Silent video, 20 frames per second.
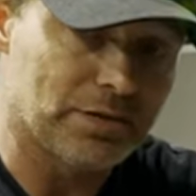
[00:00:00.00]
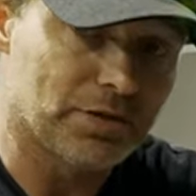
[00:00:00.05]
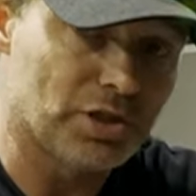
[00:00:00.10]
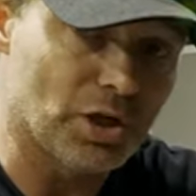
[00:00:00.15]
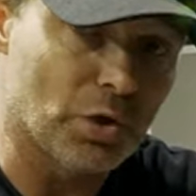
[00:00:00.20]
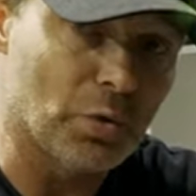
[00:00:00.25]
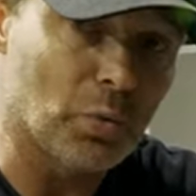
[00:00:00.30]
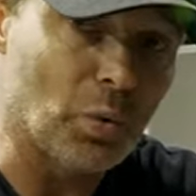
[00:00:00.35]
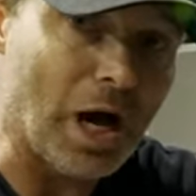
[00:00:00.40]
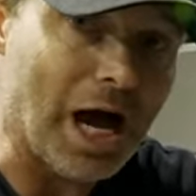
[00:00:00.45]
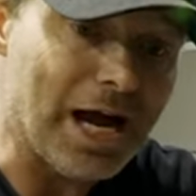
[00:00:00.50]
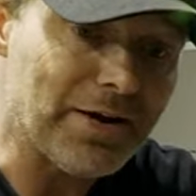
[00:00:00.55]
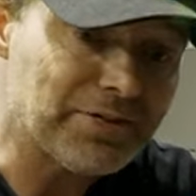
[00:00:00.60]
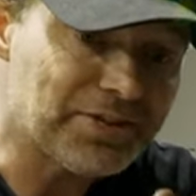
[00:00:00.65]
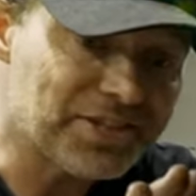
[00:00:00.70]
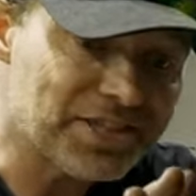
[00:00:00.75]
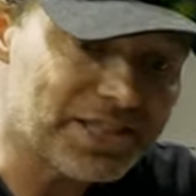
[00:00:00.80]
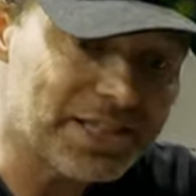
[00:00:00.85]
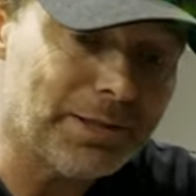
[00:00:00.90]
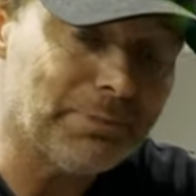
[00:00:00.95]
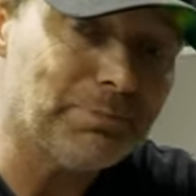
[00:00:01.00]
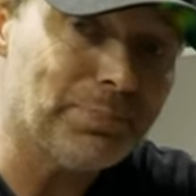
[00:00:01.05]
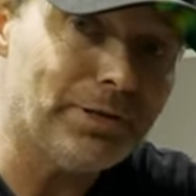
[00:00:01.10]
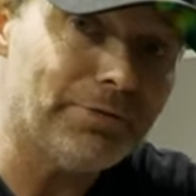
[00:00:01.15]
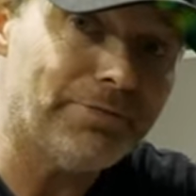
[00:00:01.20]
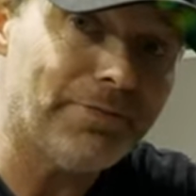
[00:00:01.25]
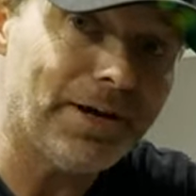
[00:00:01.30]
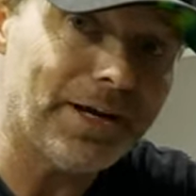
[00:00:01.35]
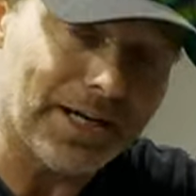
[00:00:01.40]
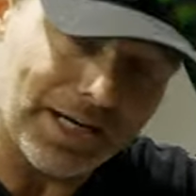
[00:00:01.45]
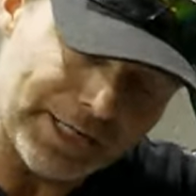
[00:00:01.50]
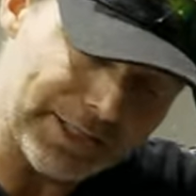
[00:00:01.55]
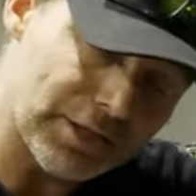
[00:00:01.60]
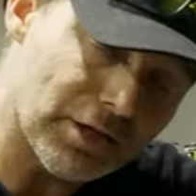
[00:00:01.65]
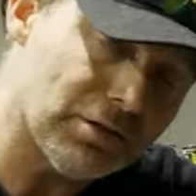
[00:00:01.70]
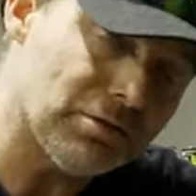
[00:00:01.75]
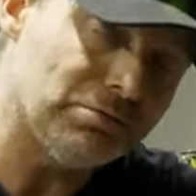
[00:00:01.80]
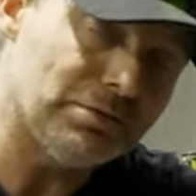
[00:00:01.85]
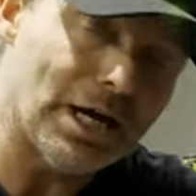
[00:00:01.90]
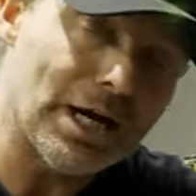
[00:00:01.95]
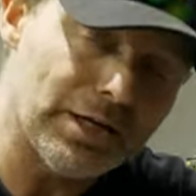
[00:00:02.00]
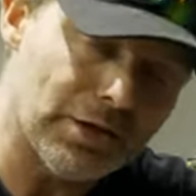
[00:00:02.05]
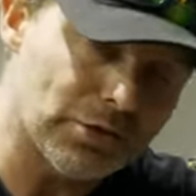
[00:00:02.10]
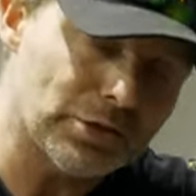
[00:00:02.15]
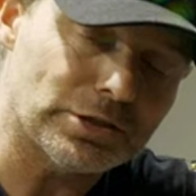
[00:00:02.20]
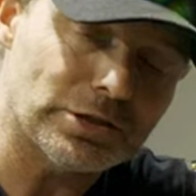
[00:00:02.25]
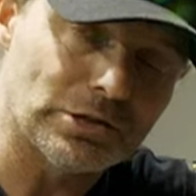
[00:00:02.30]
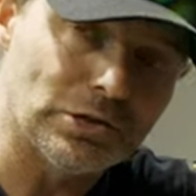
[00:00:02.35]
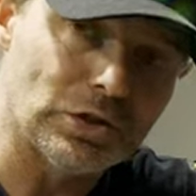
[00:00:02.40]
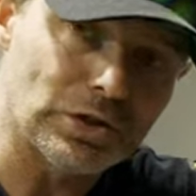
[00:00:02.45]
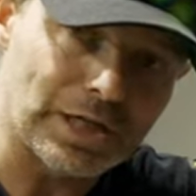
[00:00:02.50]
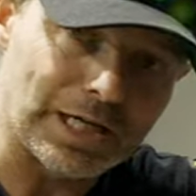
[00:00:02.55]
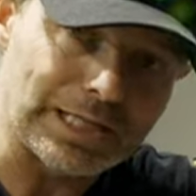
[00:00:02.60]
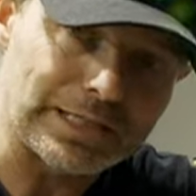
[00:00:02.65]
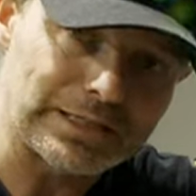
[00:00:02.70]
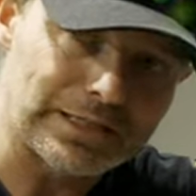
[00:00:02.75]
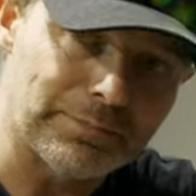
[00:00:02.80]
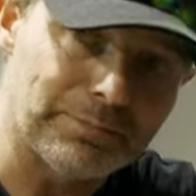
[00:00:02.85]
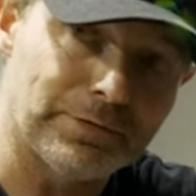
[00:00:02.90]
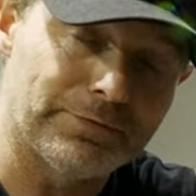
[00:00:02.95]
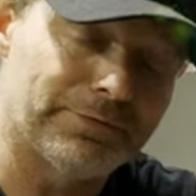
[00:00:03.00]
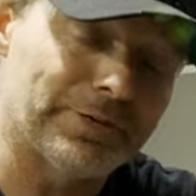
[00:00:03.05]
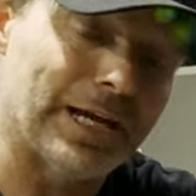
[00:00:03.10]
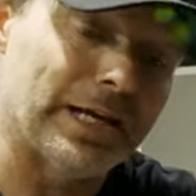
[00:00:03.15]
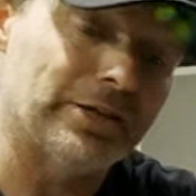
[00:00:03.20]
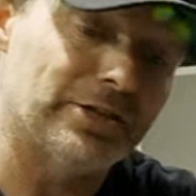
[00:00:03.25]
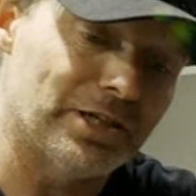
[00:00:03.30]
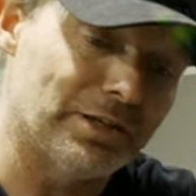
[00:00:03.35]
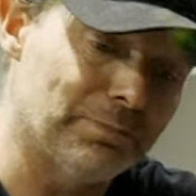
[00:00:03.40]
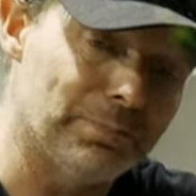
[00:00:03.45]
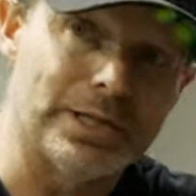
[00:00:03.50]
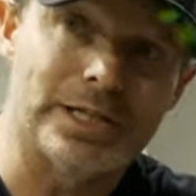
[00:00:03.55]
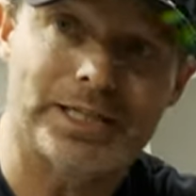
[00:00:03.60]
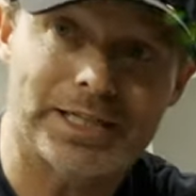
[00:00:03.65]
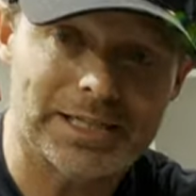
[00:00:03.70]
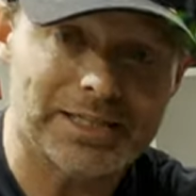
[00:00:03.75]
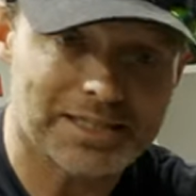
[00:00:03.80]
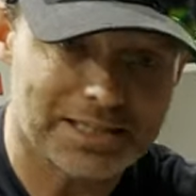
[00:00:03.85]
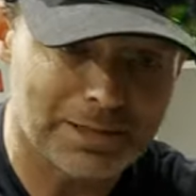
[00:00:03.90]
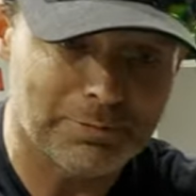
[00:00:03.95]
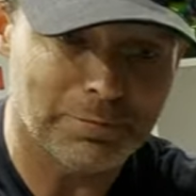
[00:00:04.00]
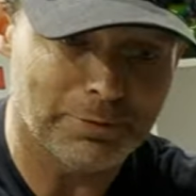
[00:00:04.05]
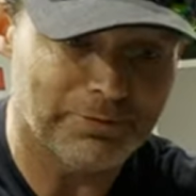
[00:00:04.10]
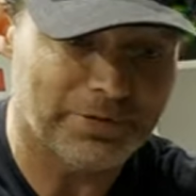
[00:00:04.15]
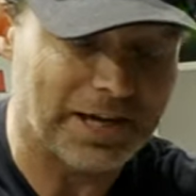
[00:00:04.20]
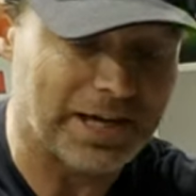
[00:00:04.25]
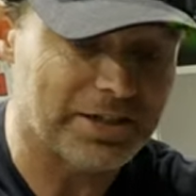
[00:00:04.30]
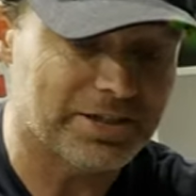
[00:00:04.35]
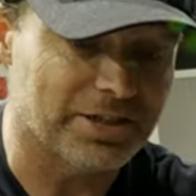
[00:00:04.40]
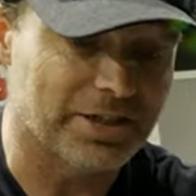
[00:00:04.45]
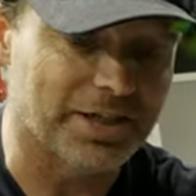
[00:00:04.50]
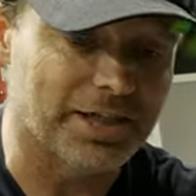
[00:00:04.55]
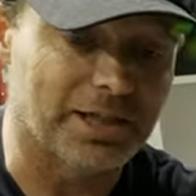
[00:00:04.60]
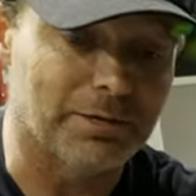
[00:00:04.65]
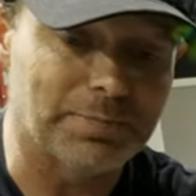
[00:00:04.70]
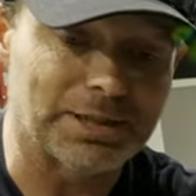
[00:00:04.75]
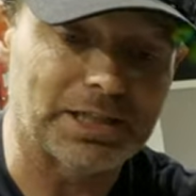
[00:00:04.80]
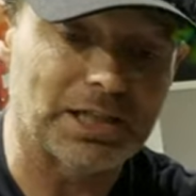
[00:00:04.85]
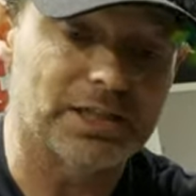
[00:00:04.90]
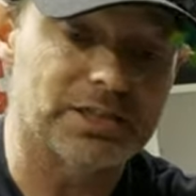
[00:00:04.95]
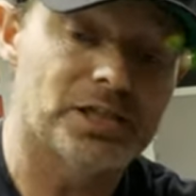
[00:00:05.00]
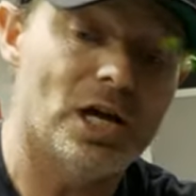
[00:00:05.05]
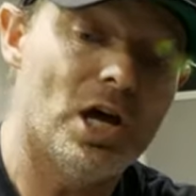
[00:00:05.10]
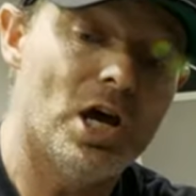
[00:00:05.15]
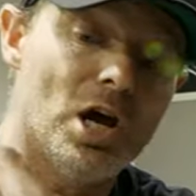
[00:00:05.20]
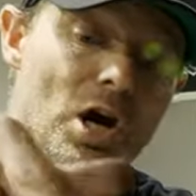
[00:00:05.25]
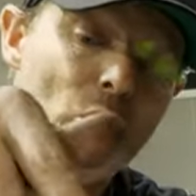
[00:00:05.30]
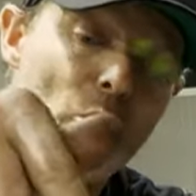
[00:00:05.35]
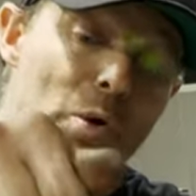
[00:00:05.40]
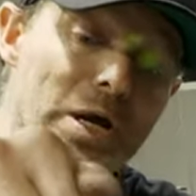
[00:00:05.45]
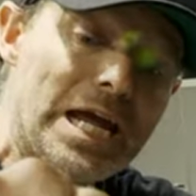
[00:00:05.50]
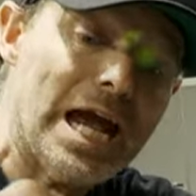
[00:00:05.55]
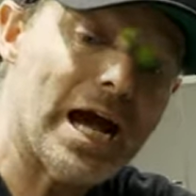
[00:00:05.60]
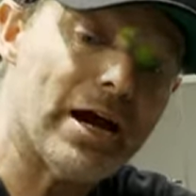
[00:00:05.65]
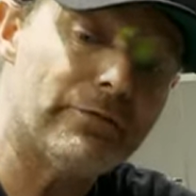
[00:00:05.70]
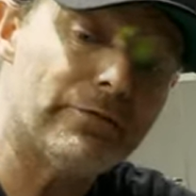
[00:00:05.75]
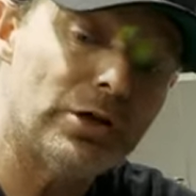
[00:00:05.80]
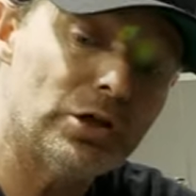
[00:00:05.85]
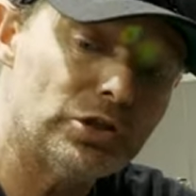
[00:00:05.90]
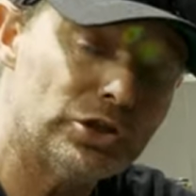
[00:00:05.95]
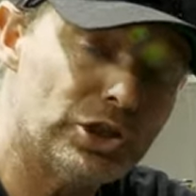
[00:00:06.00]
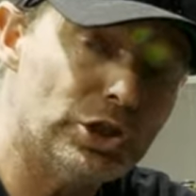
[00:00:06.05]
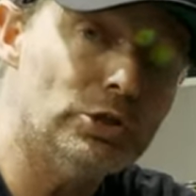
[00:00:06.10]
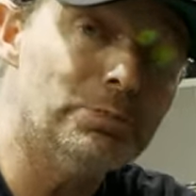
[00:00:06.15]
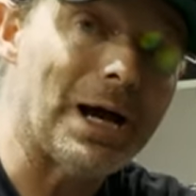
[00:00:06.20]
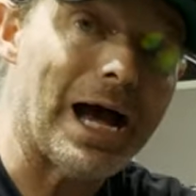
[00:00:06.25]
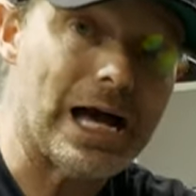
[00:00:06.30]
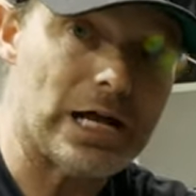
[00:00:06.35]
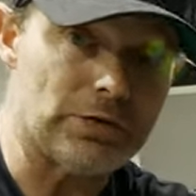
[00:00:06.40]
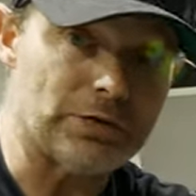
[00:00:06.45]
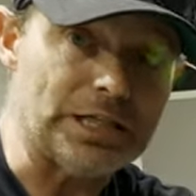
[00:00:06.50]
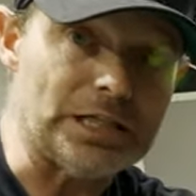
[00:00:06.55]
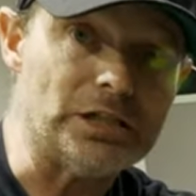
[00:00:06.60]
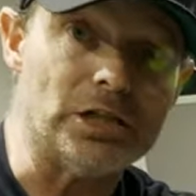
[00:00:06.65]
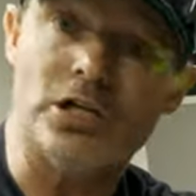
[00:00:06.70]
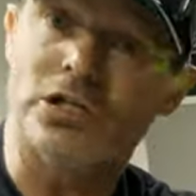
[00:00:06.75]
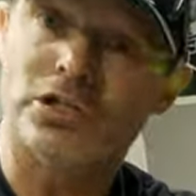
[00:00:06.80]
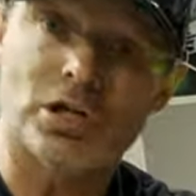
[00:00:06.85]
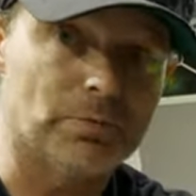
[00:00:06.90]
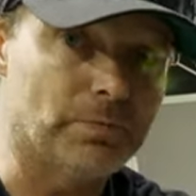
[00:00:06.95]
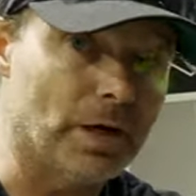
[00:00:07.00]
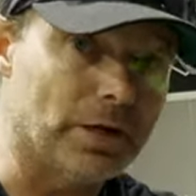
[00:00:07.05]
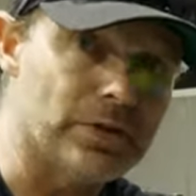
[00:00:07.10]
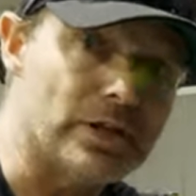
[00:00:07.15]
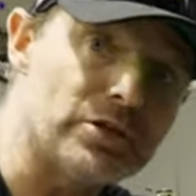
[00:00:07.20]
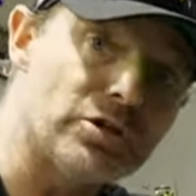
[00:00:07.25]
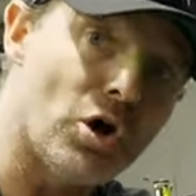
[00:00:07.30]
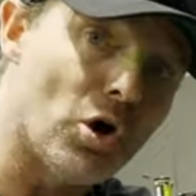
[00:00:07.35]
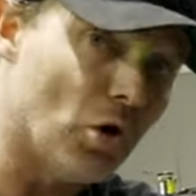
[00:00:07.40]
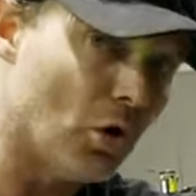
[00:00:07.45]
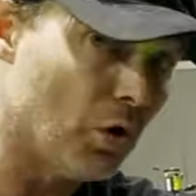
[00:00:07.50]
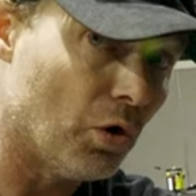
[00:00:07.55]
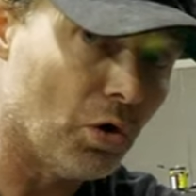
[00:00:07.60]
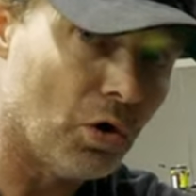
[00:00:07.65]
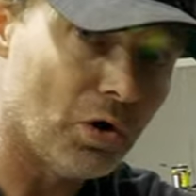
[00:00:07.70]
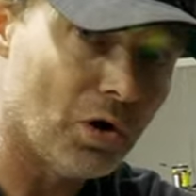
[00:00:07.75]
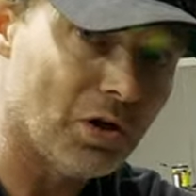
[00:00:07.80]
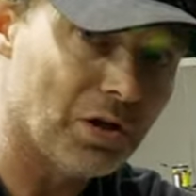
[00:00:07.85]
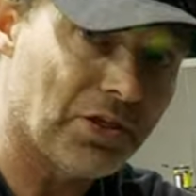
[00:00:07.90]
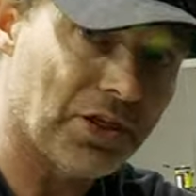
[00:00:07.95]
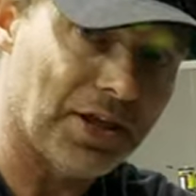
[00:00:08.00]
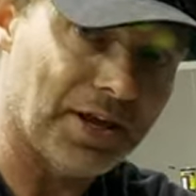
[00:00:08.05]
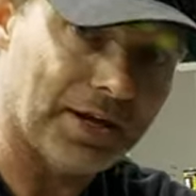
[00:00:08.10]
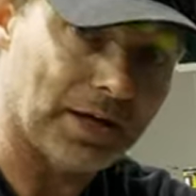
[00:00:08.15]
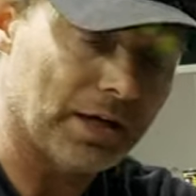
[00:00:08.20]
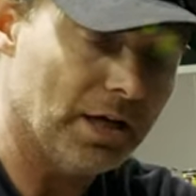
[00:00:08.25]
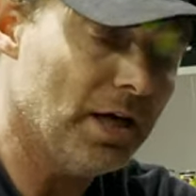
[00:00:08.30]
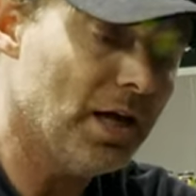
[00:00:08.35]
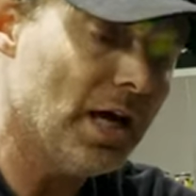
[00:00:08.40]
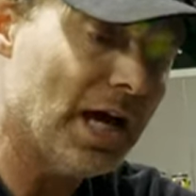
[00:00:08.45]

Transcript: So I've simplified, I know, I know it doesn't look like simplification, but it is simplification here, because we have two batteries to run this whole thing.